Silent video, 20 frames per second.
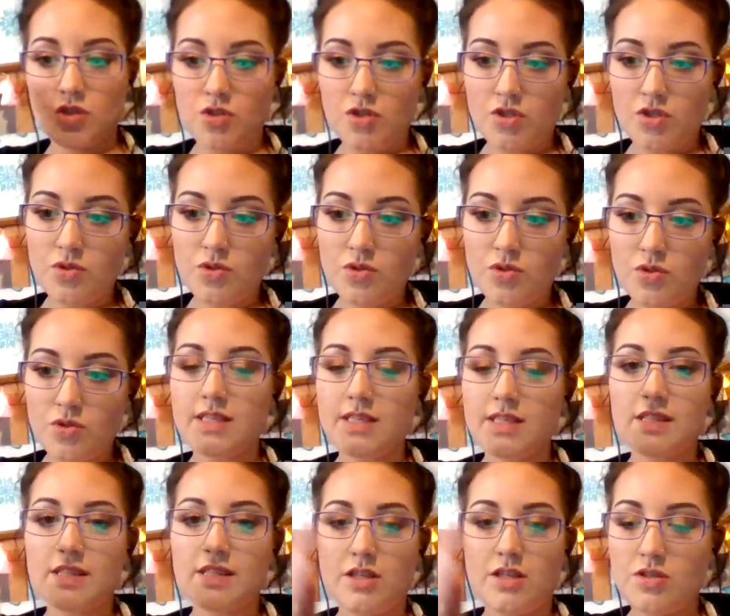It was just, you're
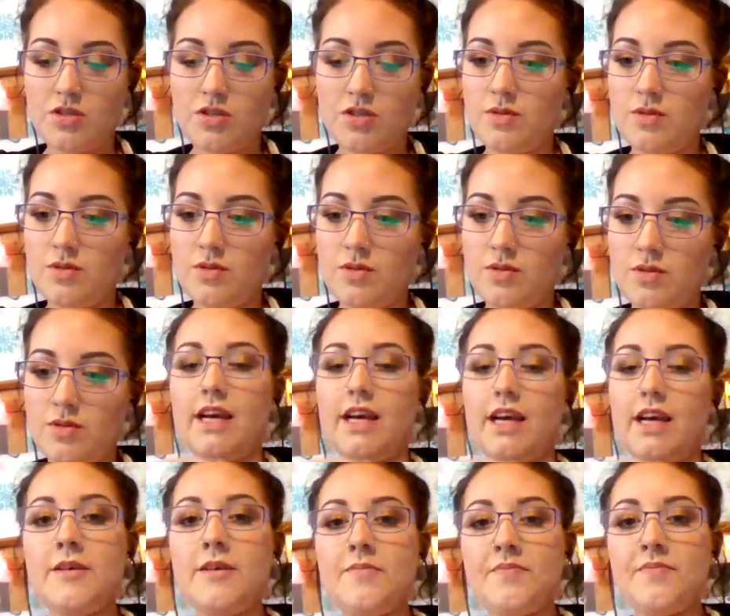doing this and you're
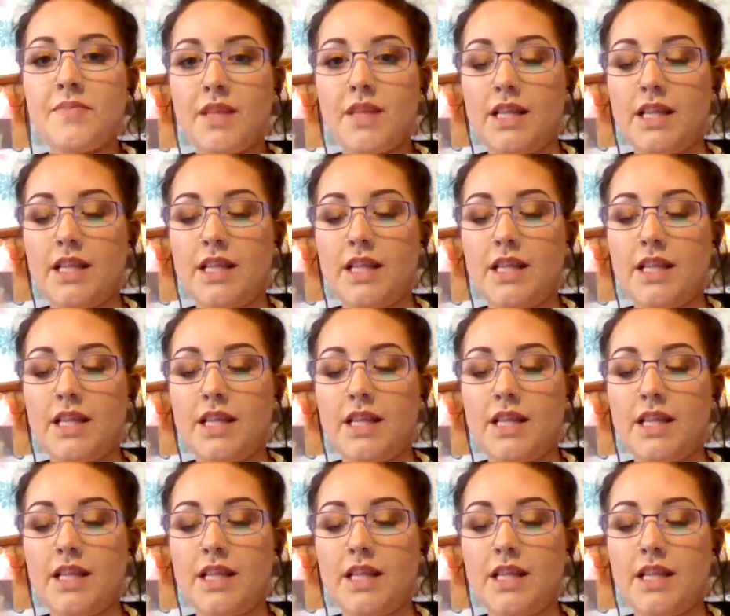doing that.